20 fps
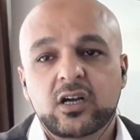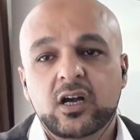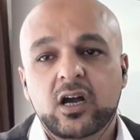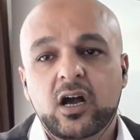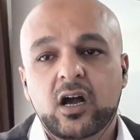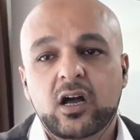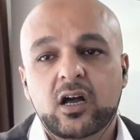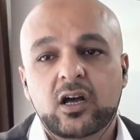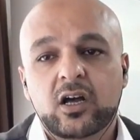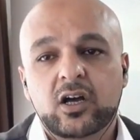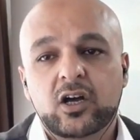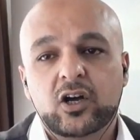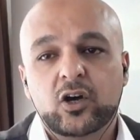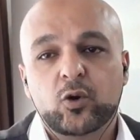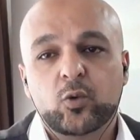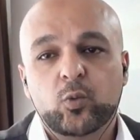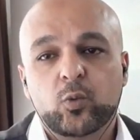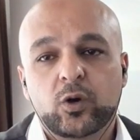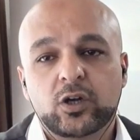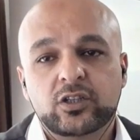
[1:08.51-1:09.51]

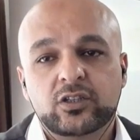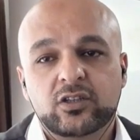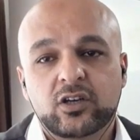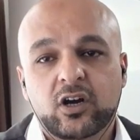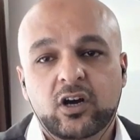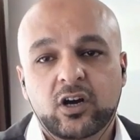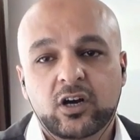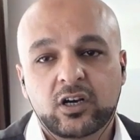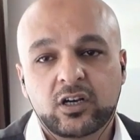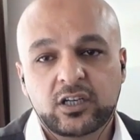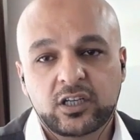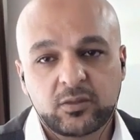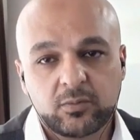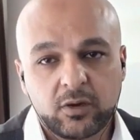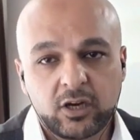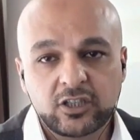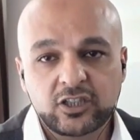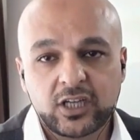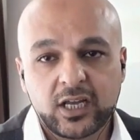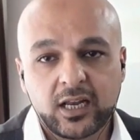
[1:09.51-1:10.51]
What are
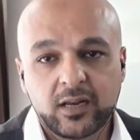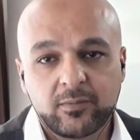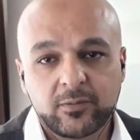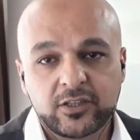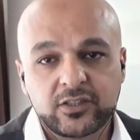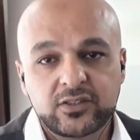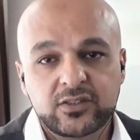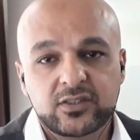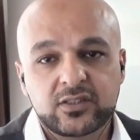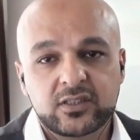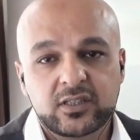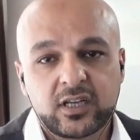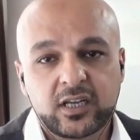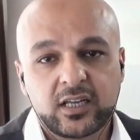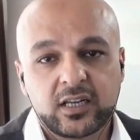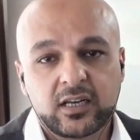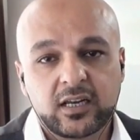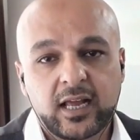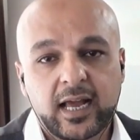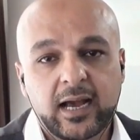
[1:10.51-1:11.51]
NEBOSH elements
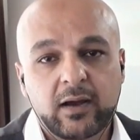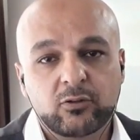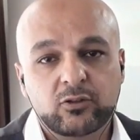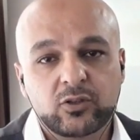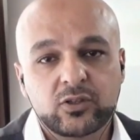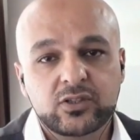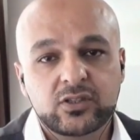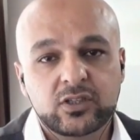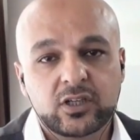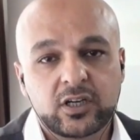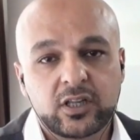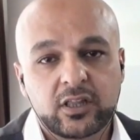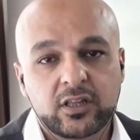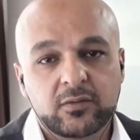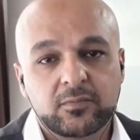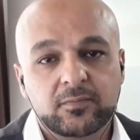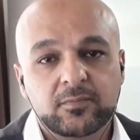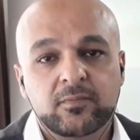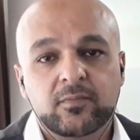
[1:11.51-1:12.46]
and how to study them?